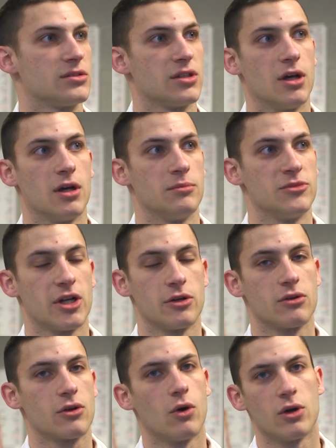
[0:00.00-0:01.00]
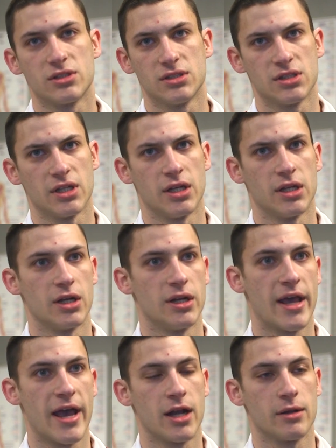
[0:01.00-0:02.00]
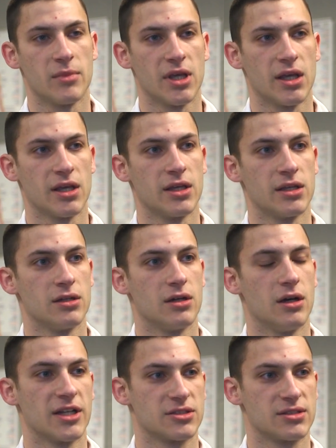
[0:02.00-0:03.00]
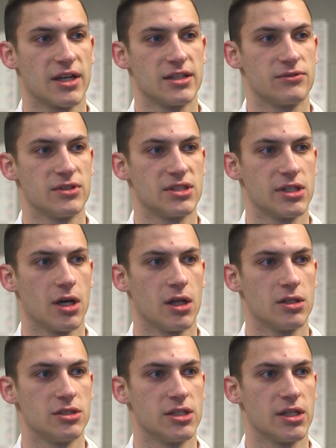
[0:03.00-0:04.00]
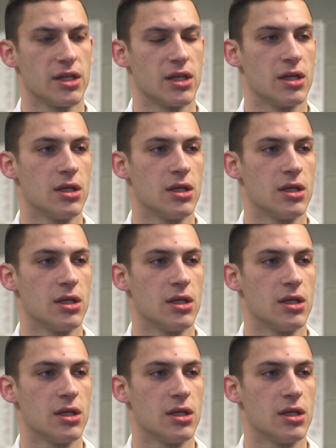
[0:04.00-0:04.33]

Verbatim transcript: some general courses in anatomy, exercise physiology,